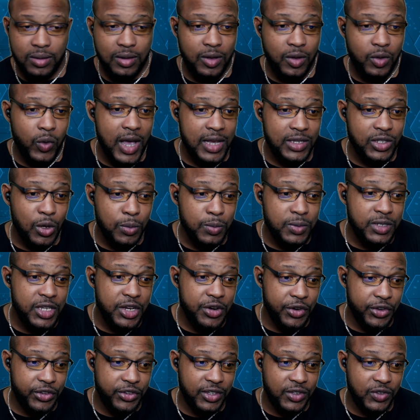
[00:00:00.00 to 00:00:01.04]
We have some
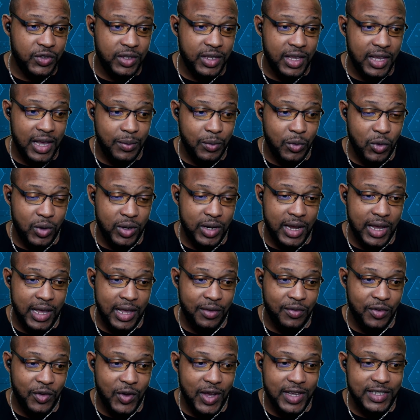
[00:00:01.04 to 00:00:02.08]
serious things to talk about now
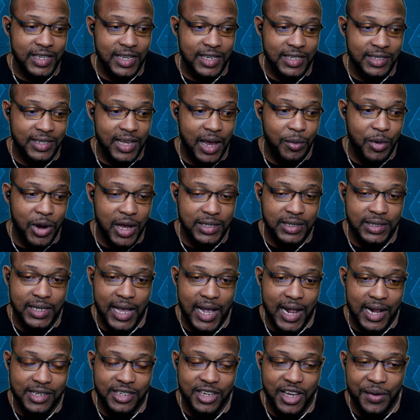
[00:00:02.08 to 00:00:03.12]
even. We say Zebra
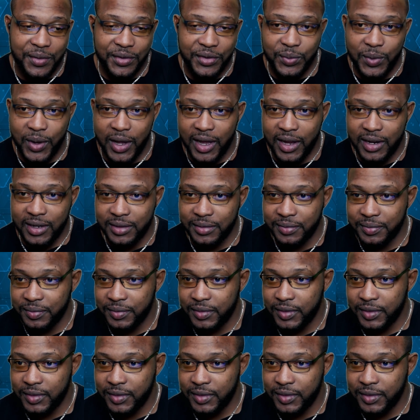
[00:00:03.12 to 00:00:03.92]
style James Bond.